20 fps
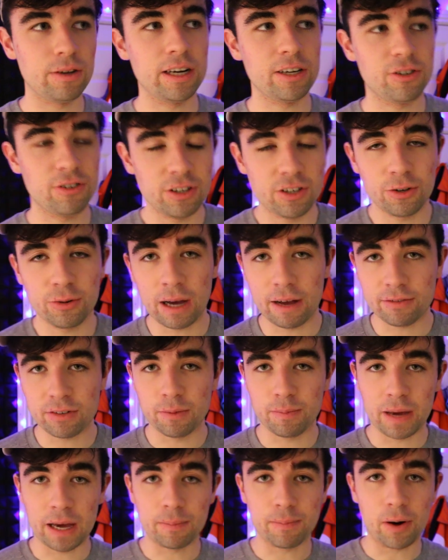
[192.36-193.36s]
you literally do have
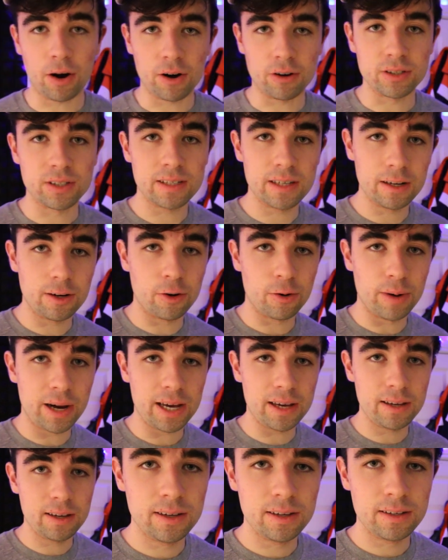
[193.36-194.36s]
to beg, borrow, and steal your
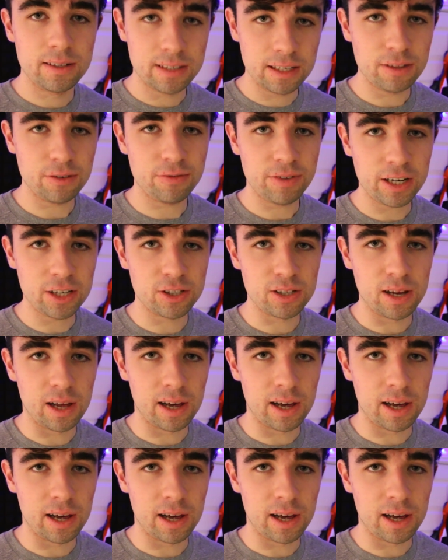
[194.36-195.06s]
way to the finish